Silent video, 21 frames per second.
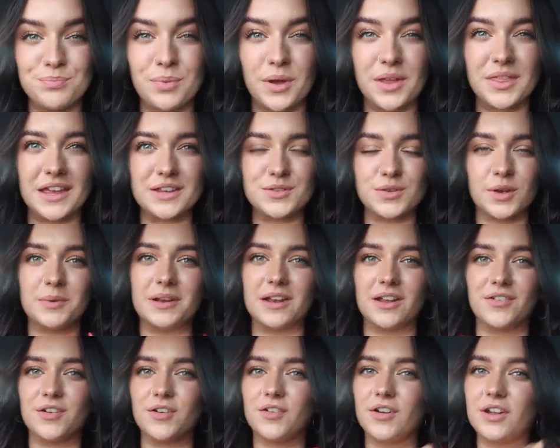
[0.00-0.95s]
But that's what I mean,
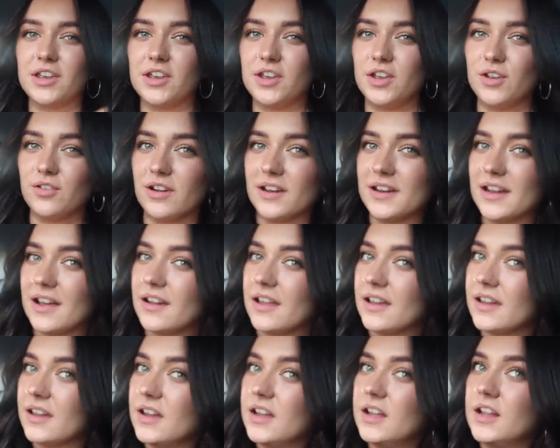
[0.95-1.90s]
I feel very cute right now.
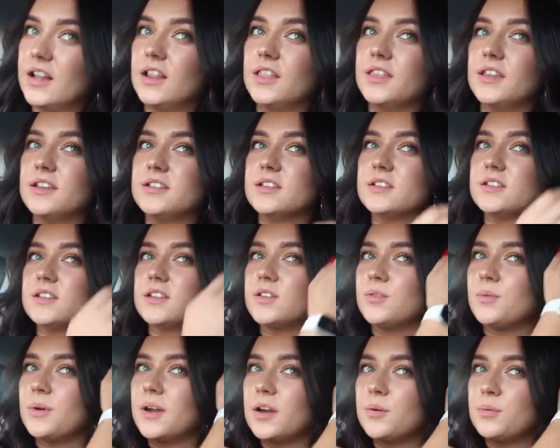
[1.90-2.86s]
Like, this isn't
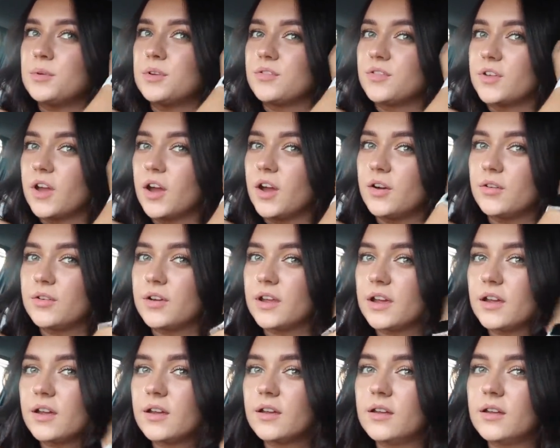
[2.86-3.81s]
the way I would have curled it.